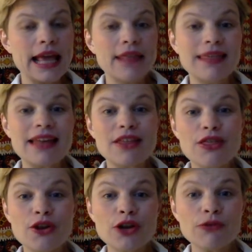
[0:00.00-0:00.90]
that
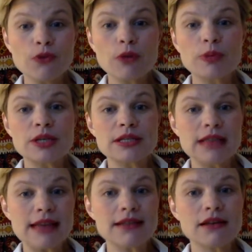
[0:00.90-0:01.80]

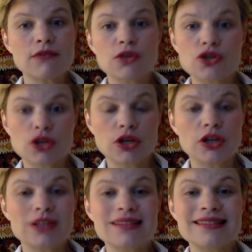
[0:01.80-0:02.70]
34% of the sugar
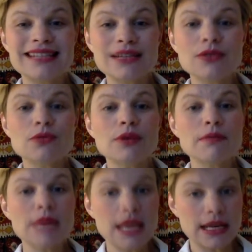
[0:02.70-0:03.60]
still
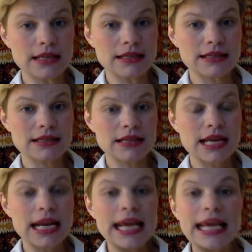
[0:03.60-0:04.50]
remains
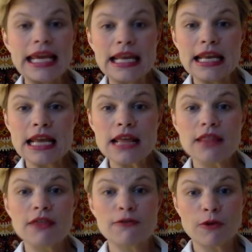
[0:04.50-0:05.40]
in
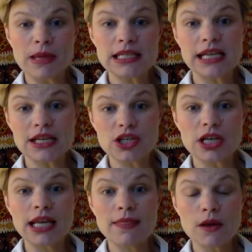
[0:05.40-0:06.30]
the fermentation,
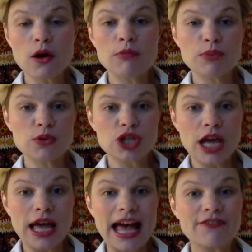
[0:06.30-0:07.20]
in the
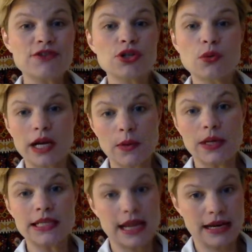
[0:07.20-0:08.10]
kombucha, after
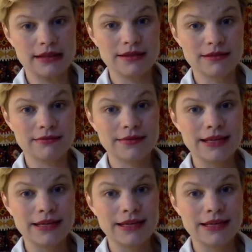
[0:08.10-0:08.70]
21 days.